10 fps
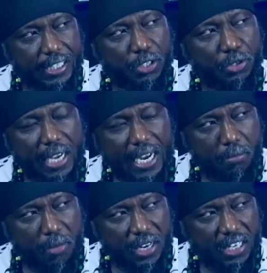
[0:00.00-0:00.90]
did you get the
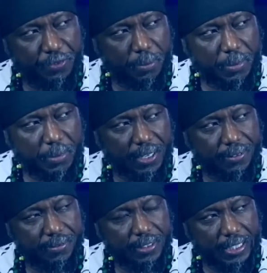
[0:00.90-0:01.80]
money from
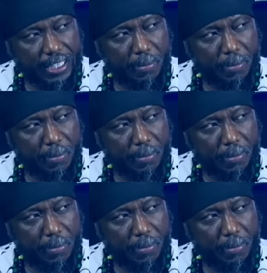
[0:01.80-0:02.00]
D